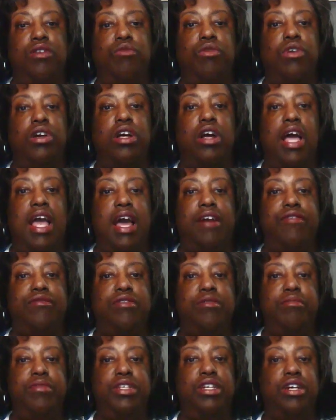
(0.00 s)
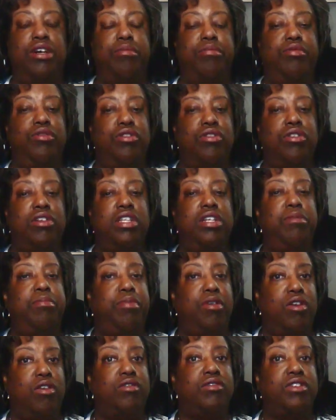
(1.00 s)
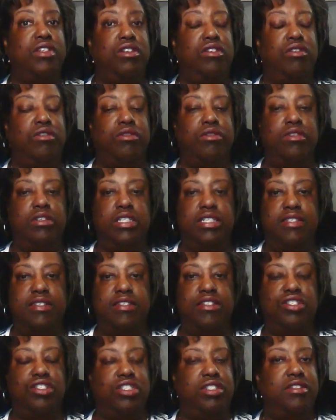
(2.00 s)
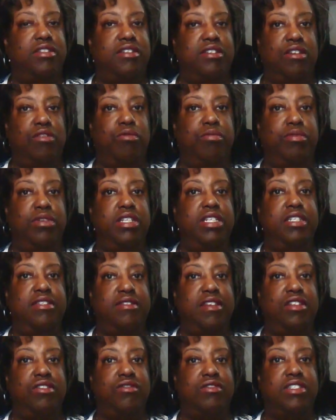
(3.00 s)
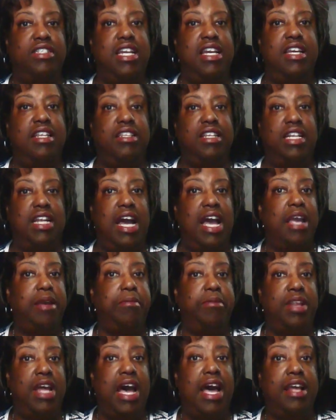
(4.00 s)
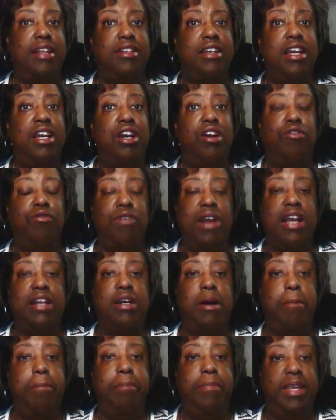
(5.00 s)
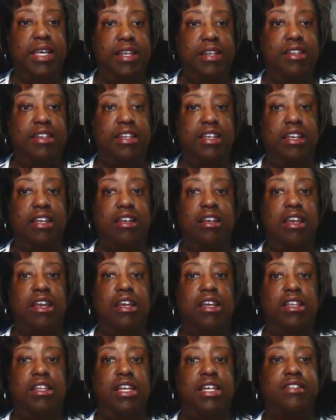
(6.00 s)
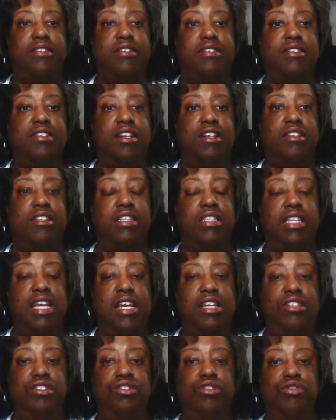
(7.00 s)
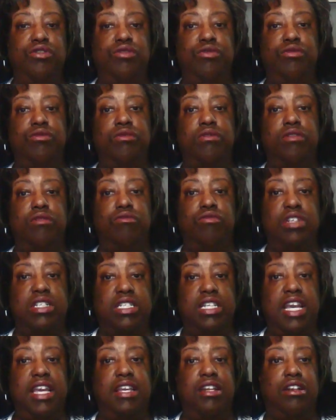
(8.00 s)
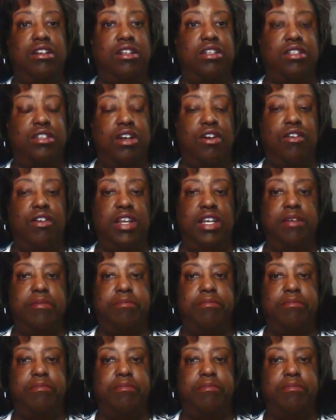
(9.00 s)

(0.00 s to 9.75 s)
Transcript: will have to be a purely personal decision, so please understand that I am not recommending necessarily that you retain an attorney.